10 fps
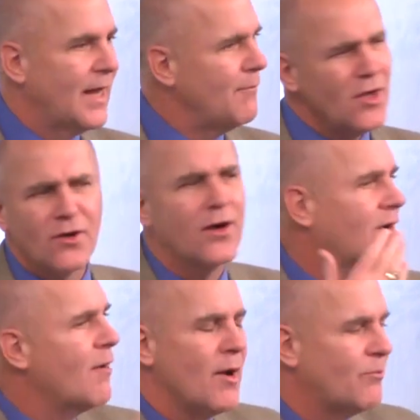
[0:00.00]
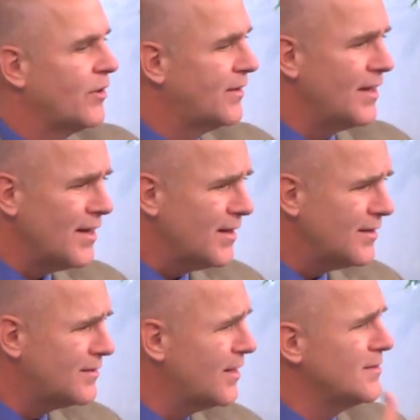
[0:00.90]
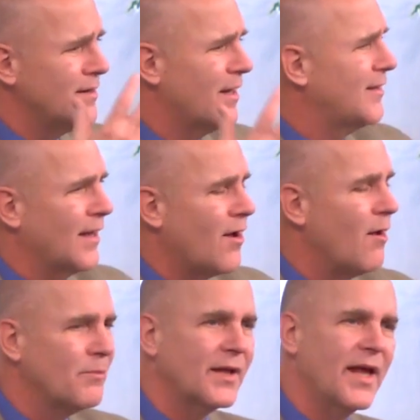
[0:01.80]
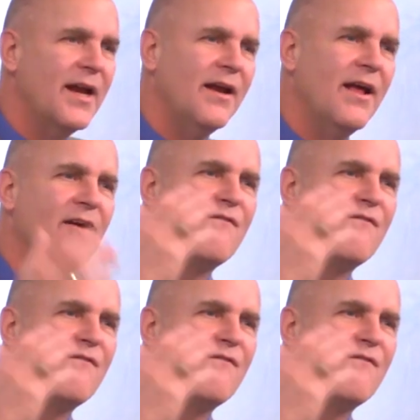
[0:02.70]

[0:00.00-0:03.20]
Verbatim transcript: I mean, you could have come up with these. These are not that complicated.